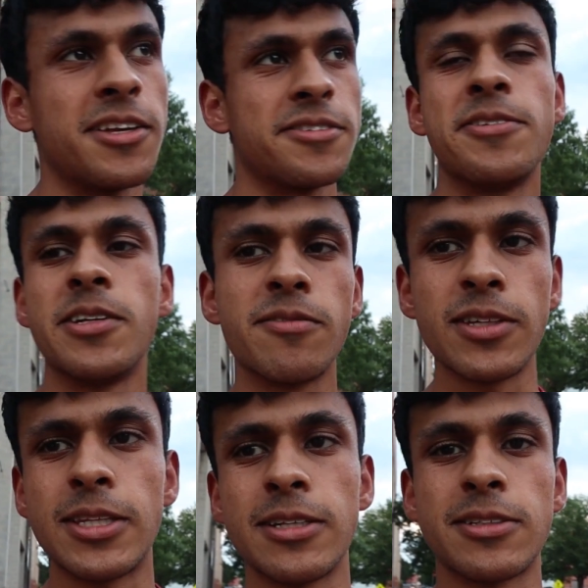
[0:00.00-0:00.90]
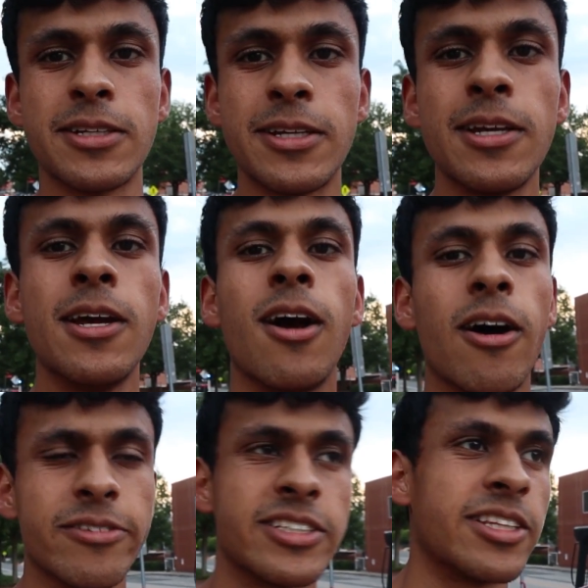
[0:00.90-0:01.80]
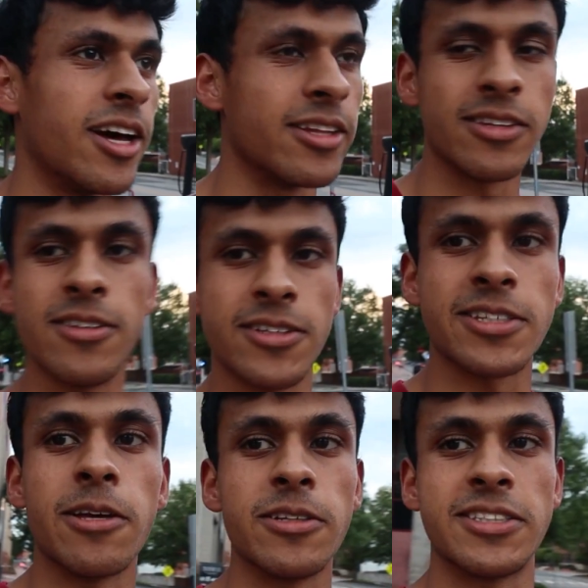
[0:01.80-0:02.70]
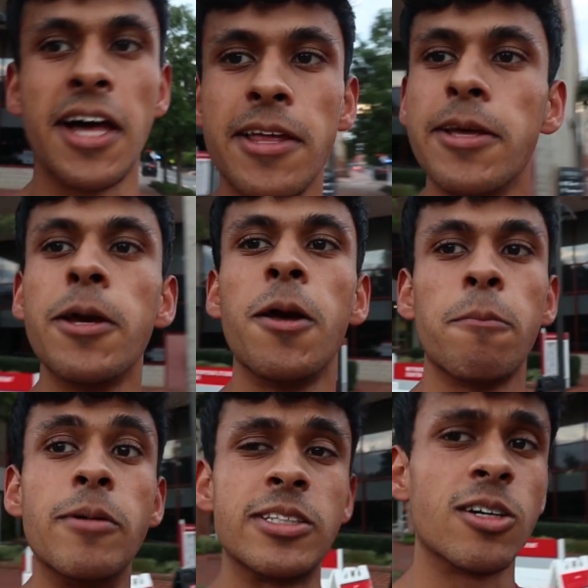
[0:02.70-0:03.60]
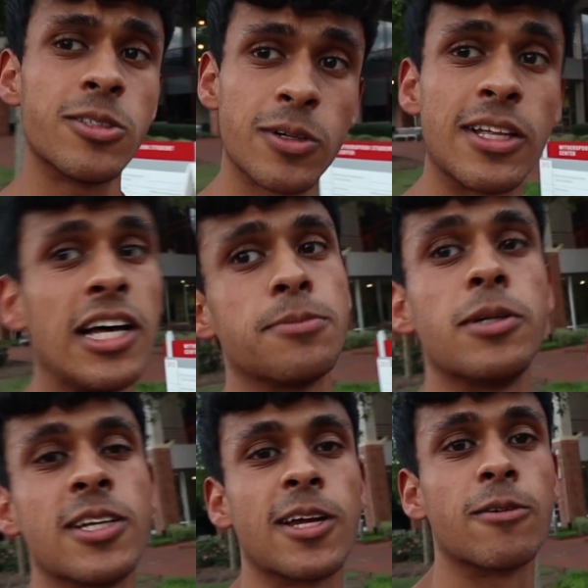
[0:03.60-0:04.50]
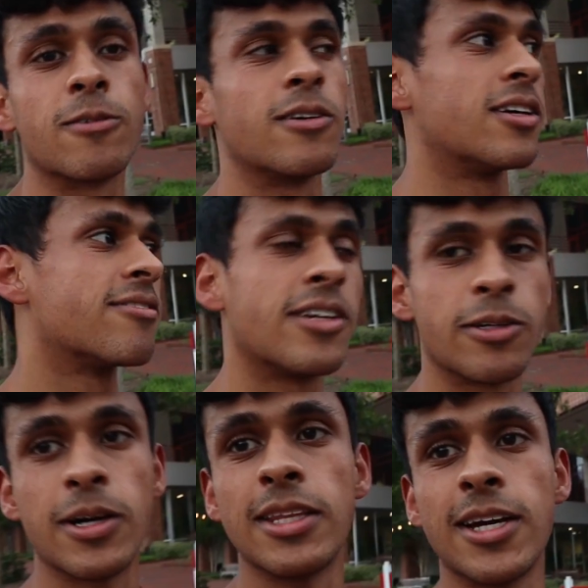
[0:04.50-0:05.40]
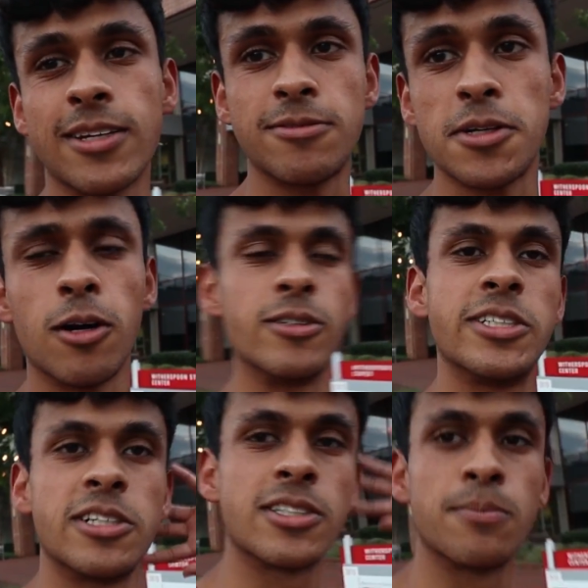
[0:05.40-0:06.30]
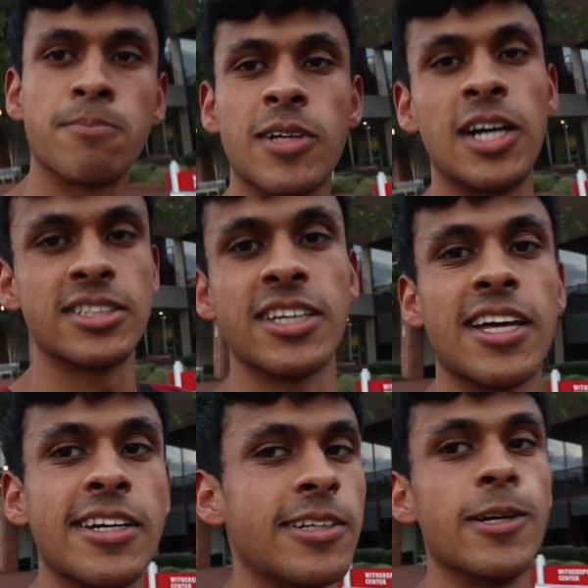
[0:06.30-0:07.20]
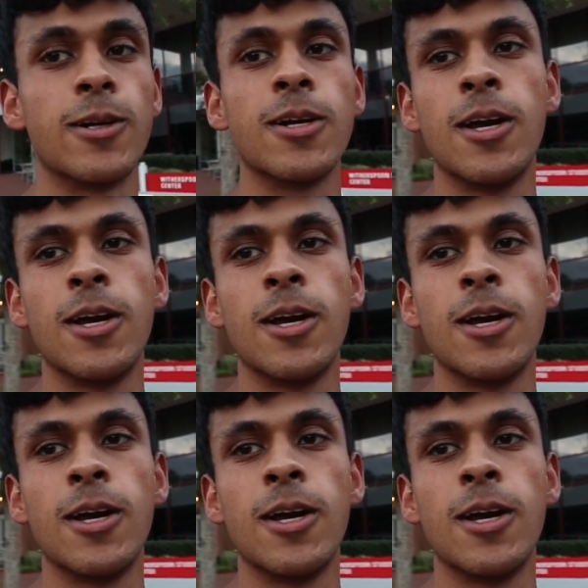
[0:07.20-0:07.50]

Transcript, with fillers: has a few different things in it. Obviously not the scale is Talley, but it's also a class building. I know a friend who had like geology or some class like that in here.